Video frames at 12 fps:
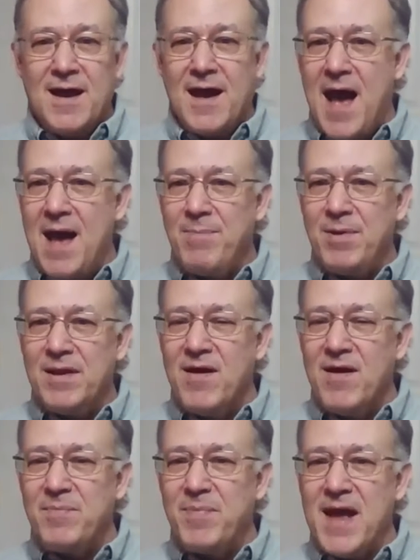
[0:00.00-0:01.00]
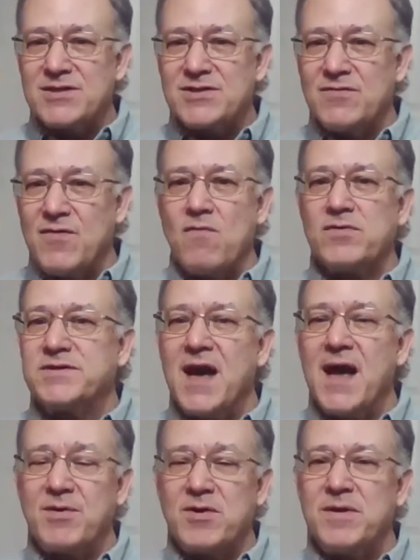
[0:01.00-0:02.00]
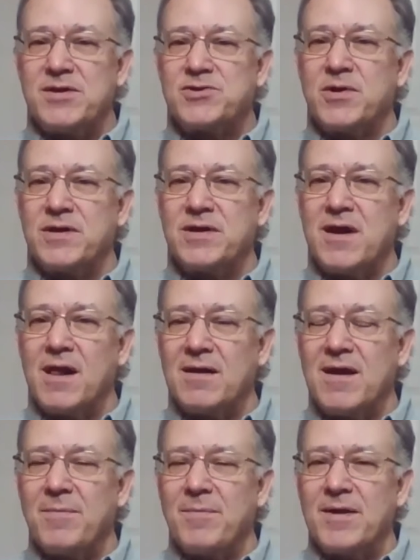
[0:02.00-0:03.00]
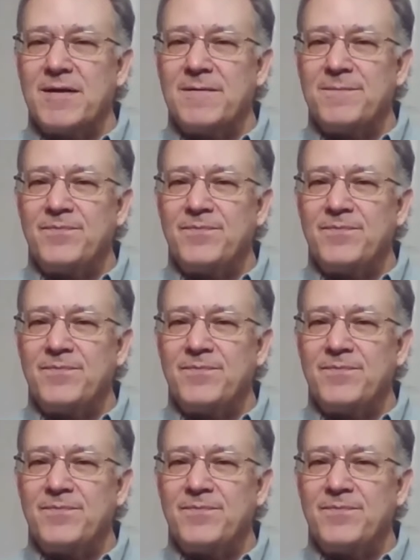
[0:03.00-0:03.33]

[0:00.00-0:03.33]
I believe Onpassive over time could be $1 trillion company.